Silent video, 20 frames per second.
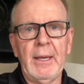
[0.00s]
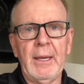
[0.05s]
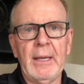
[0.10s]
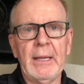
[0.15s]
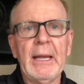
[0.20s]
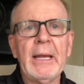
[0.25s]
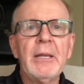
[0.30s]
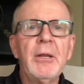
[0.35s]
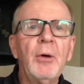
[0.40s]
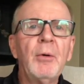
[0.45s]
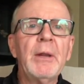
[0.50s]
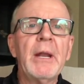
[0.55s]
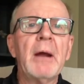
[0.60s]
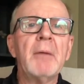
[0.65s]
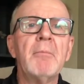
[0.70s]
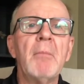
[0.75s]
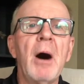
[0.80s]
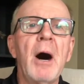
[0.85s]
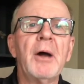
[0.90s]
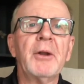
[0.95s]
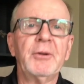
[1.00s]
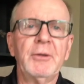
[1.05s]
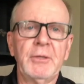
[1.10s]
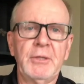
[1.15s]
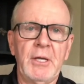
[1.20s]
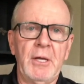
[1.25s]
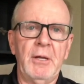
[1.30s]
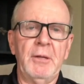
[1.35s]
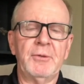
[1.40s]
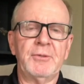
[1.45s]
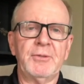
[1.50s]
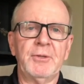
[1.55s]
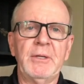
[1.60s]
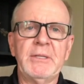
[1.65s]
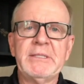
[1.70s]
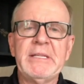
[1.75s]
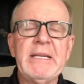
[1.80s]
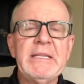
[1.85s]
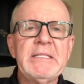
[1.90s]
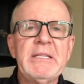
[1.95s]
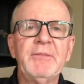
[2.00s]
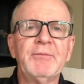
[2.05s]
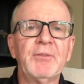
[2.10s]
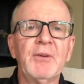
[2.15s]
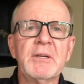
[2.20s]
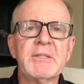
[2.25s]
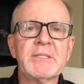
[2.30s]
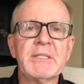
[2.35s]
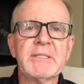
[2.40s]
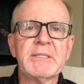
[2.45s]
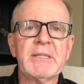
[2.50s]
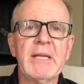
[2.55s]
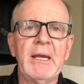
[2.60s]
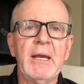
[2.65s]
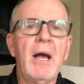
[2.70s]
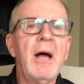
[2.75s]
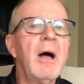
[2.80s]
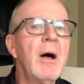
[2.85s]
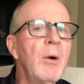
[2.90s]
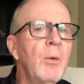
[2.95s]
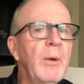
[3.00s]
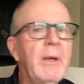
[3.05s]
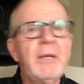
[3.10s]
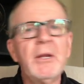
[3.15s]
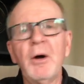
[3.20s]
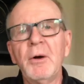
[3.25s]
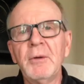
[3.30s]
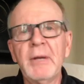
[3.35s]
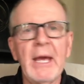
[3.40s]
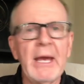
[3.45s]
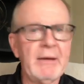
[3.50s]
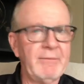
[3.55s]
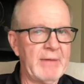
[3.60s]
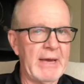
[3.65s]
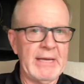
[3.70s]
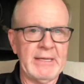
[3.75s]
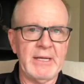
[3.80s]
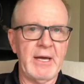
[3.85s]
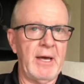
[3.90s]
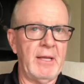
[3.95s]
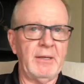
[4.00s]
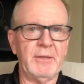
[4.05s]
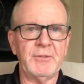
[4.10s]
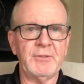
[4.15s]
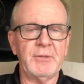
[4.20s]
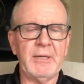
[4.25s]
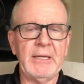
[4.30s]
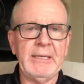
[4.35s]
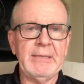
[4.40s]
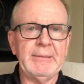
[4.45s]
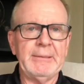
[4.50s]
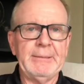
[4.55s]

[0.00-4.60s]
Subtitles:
And I know in our modern culture, it's easy for us to say, oh, we don't have idolatry.